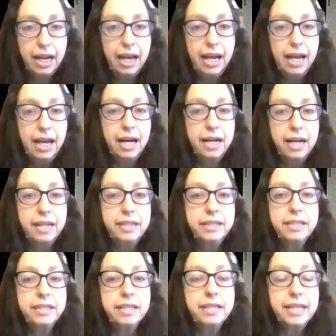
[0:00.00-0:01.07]

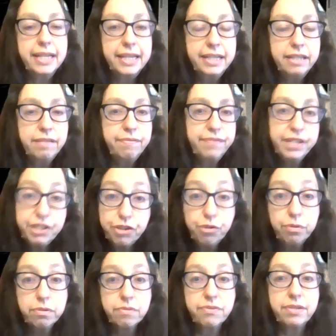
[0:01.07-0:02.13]
And the
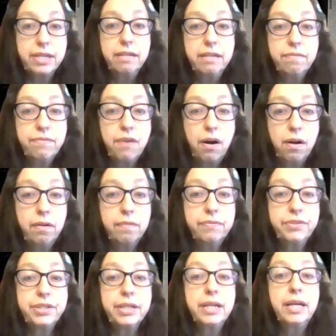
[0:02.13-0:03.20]
individuals
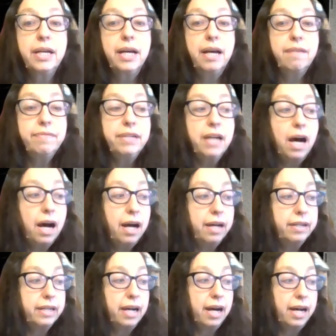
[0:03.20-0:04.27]
involved have
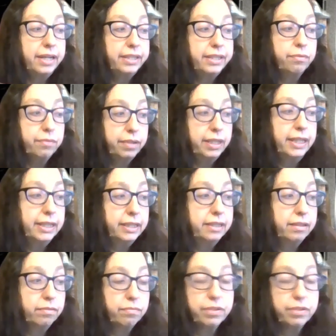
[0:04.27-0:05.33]
not, I don't think,
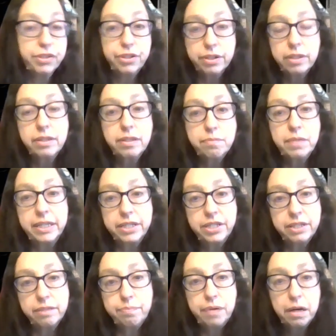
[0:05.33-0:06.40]
returned the money
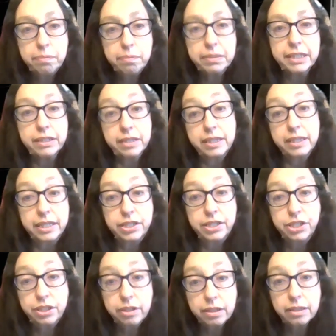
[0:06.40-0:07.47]
to the public that they
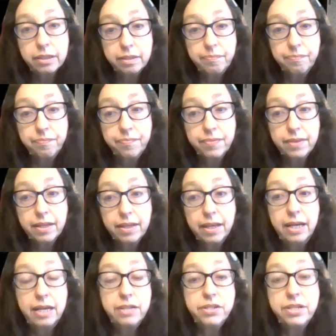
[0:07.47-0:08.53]
took.
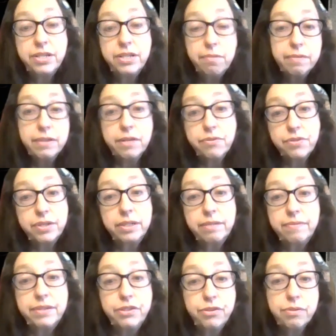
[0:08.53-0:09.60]
And some of those
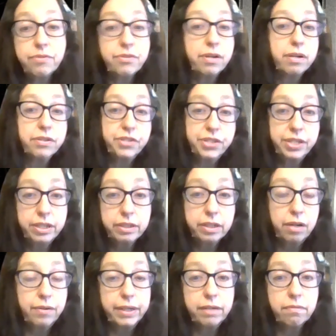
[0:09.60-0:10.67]
individuals are still
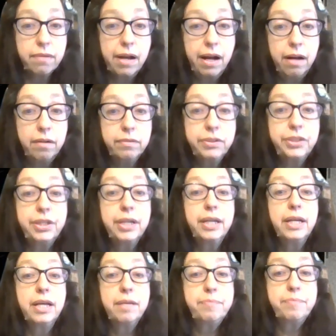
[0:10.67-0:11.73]
going around
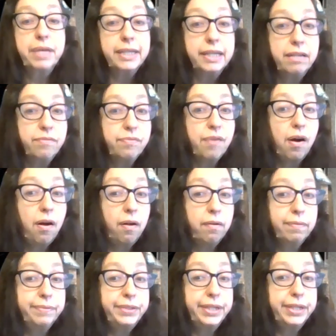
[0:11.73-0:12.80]
being
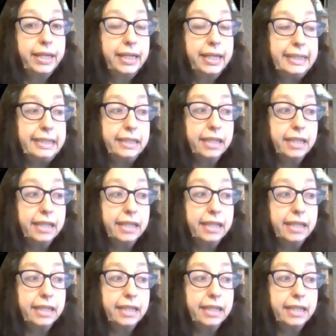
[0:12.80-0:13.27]
involved in